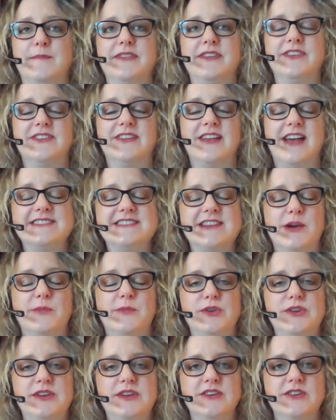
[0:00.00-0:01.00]
last
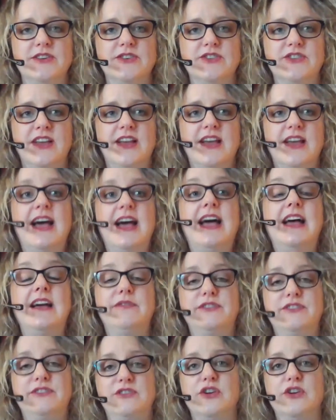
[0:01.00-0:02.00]
couple of years,
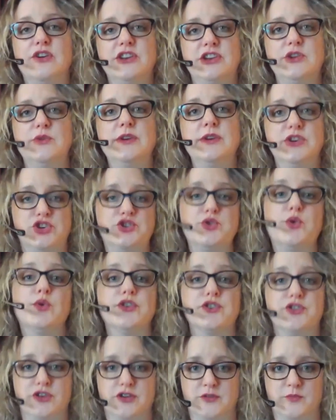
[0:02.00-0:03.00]
have started doing
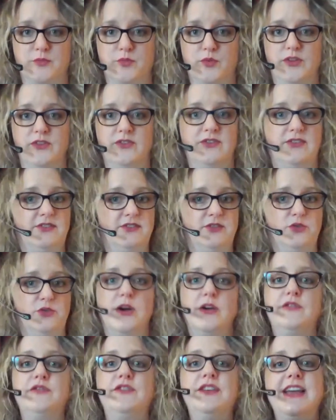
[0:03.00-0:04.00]
short-term ones,
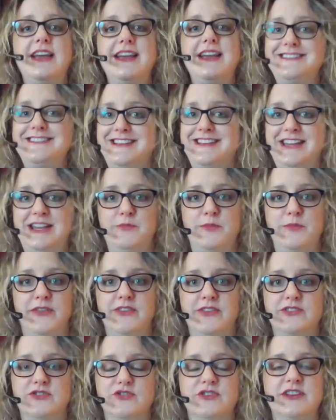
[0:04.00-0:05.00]
12 to
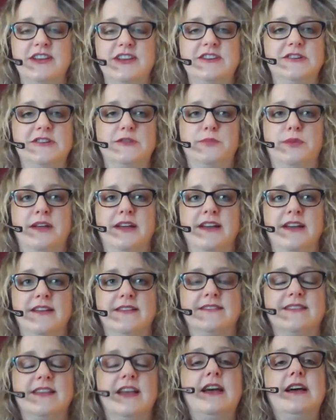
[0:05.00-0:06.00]
18-month strategic
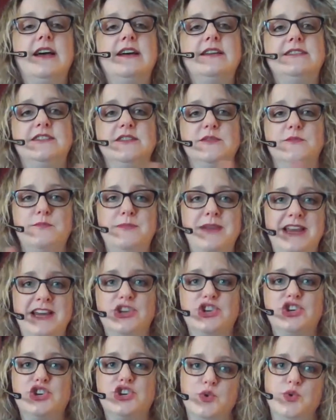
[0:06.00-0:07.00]
plans to make
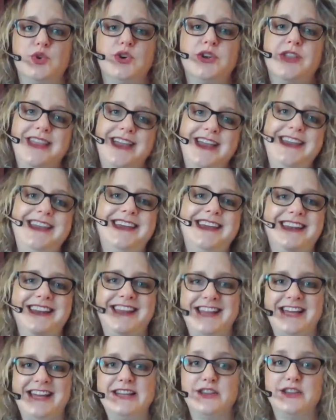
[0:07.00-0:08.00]
sure they can
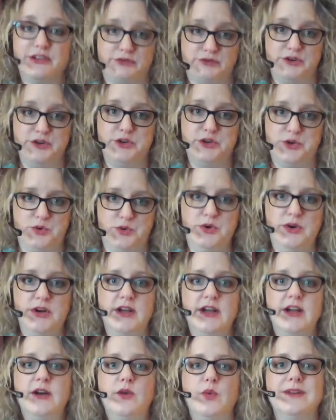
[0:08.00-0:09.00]
get through
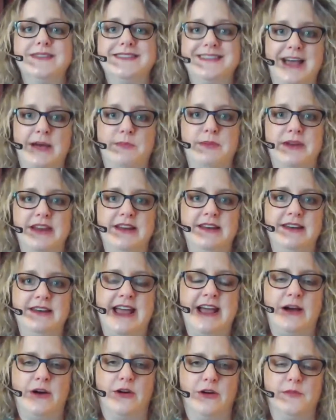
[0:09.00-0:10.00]
what's happening
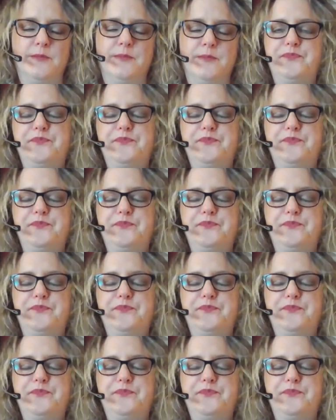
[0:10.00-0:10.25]
now,